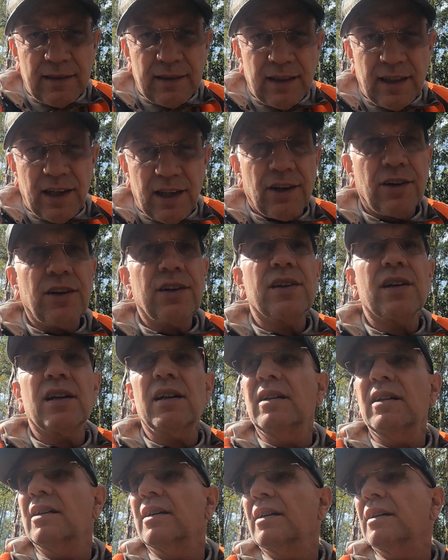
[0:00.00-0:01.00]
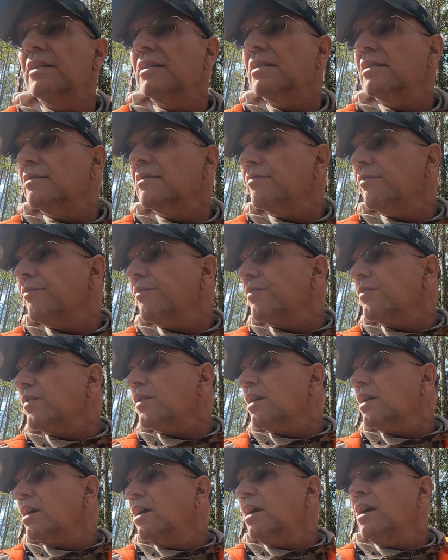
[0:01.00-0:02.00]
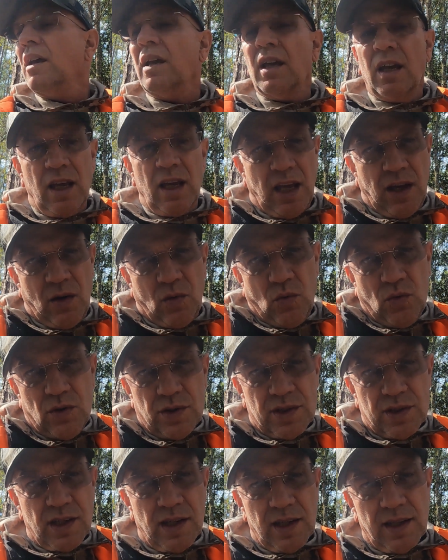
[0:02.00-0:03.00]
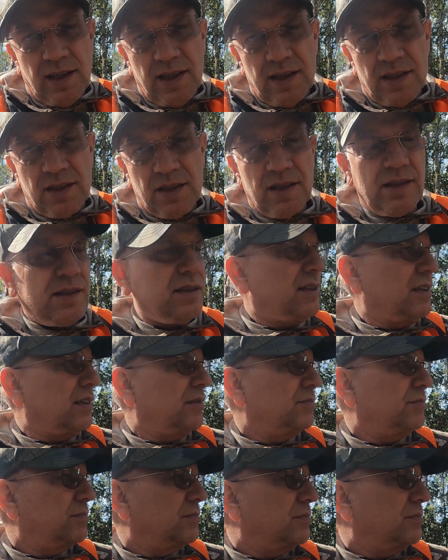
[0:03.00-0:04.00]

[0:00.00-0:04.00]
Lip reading: the area that I hunt. And once I get set up,